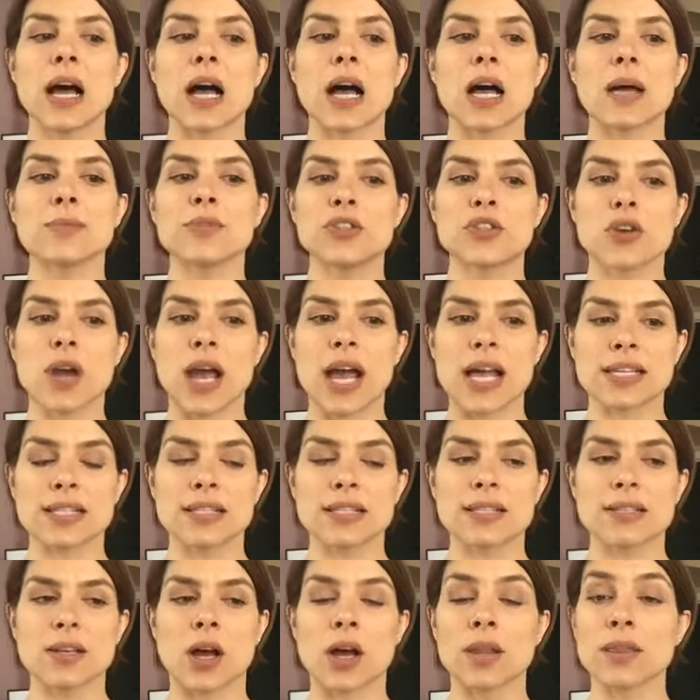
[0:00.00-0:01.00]

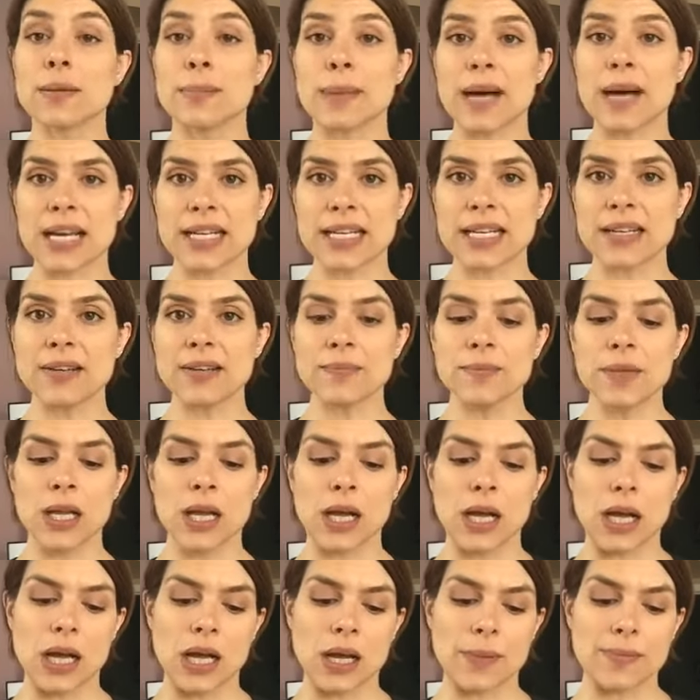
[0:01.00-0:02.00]
stress on the body.
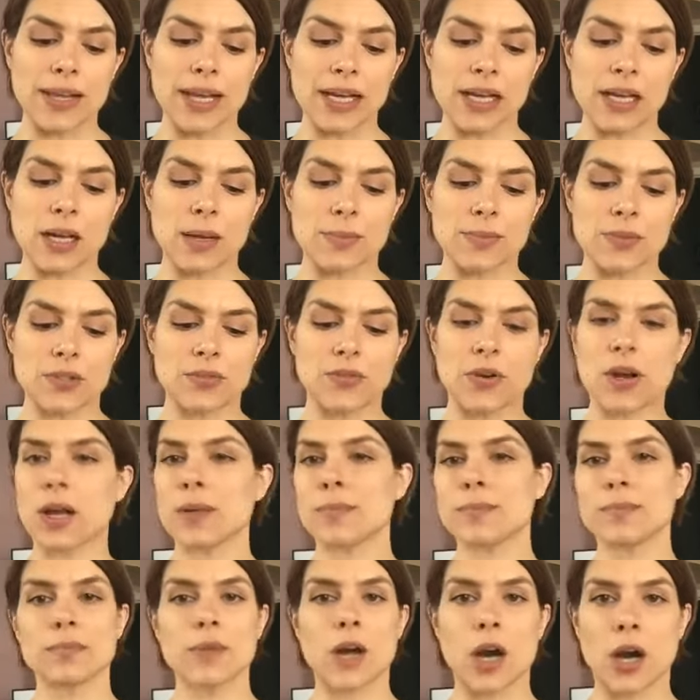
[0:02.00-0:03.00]
That comes
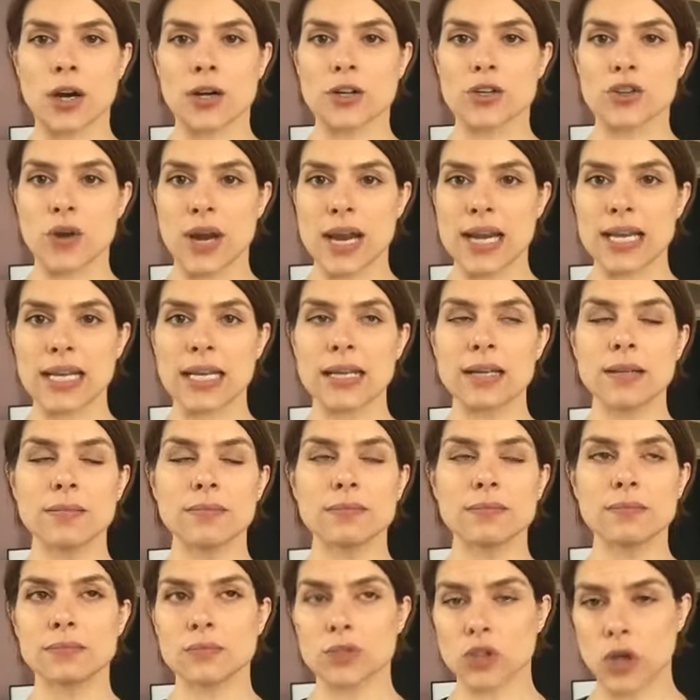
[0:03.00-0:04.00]
from our
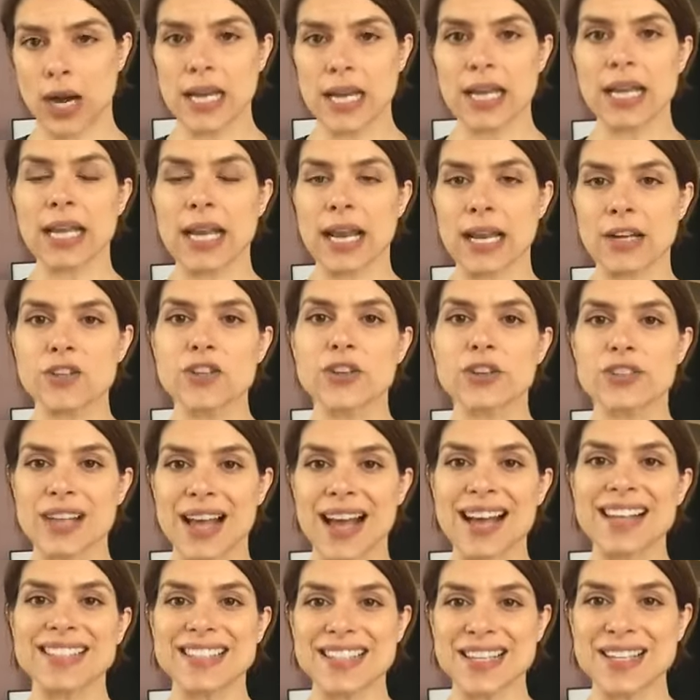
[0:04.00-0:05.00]
training. Training and
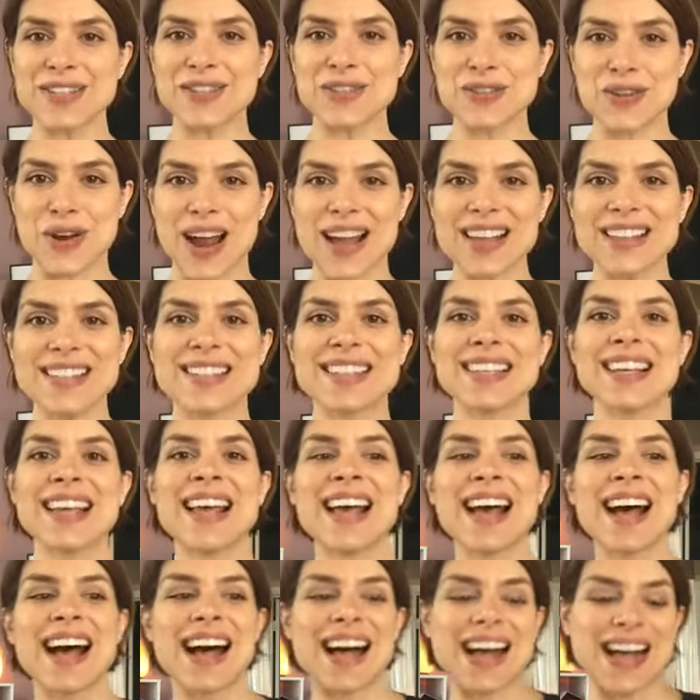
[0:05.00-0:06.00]
exercise is stress.
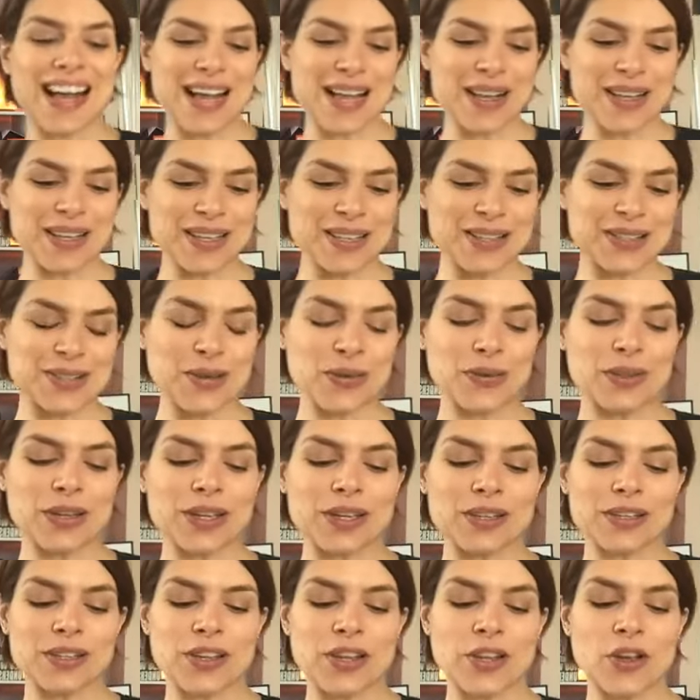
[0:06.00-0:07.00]
So
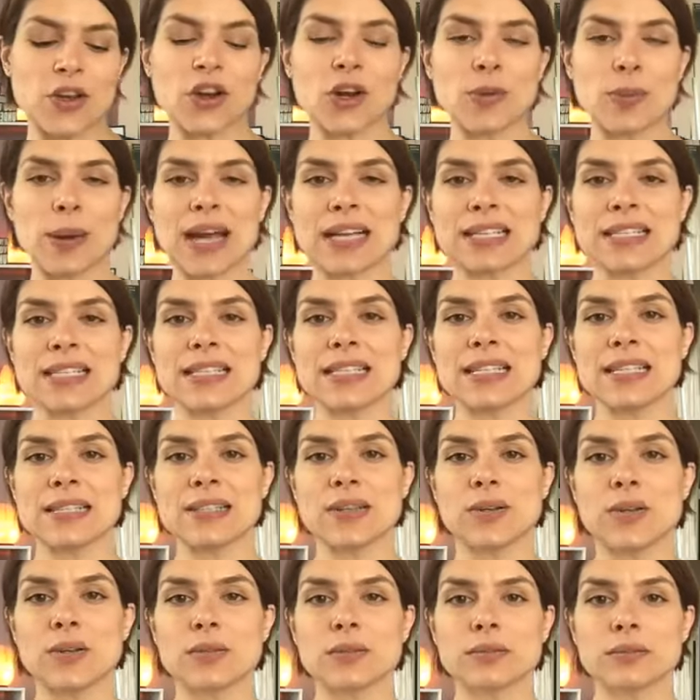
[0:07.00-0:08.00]
the yoga practice is
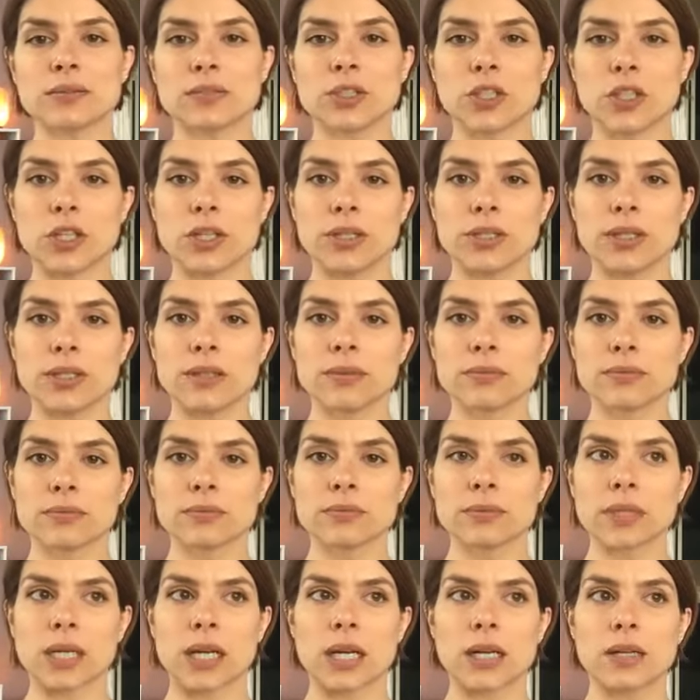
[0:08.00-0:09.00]
a good
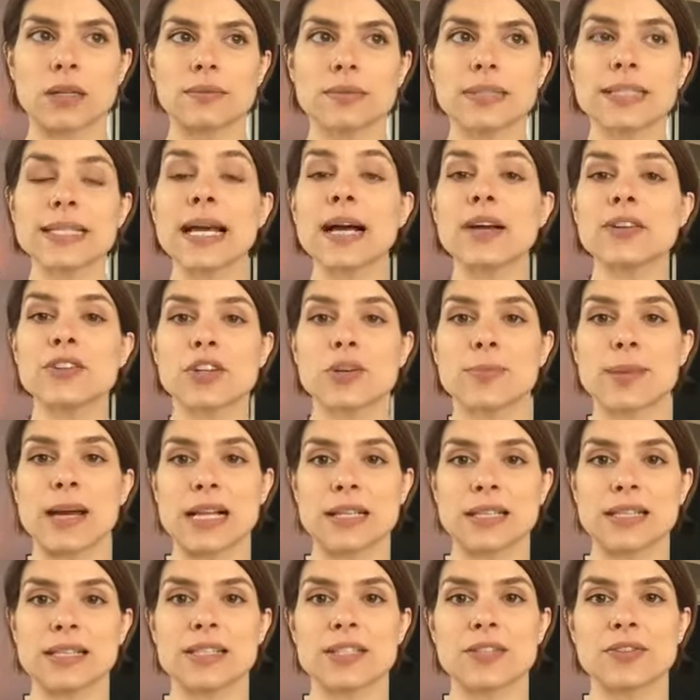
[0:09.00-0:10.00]

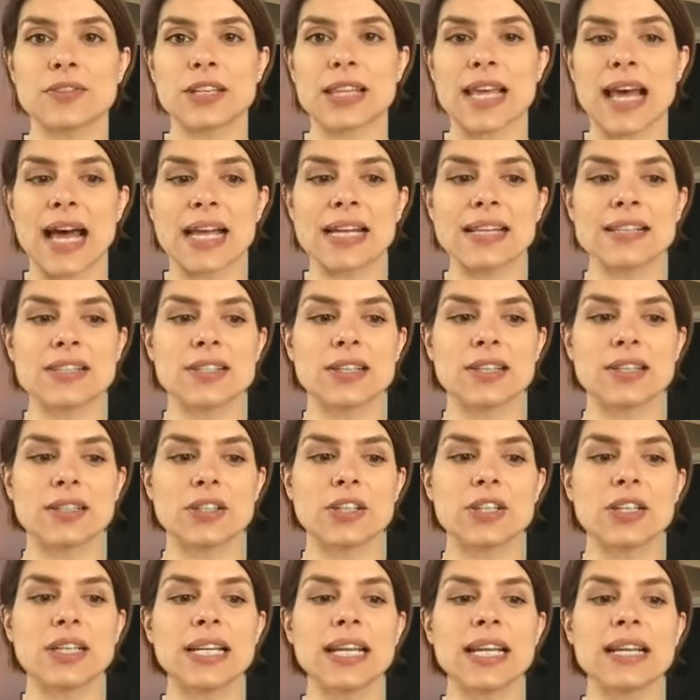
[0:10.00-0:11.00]
counterbalance for that. It's a
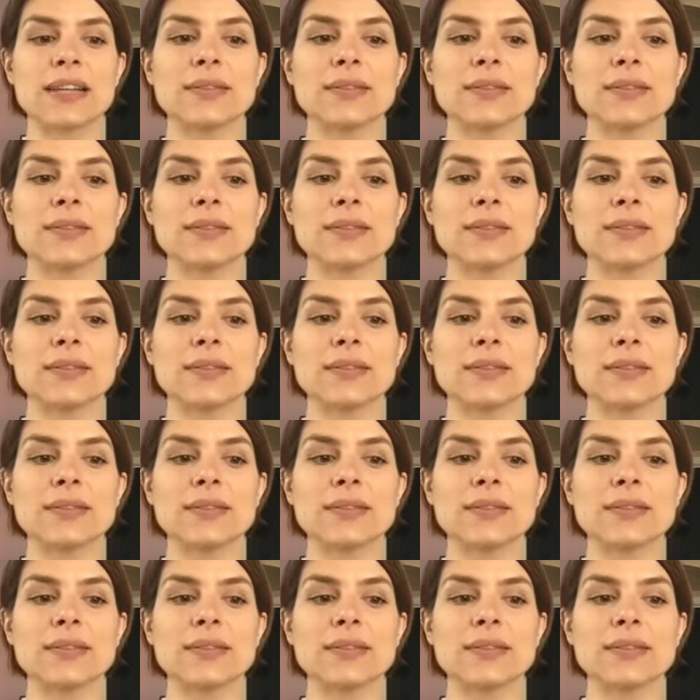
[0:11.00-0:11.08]
good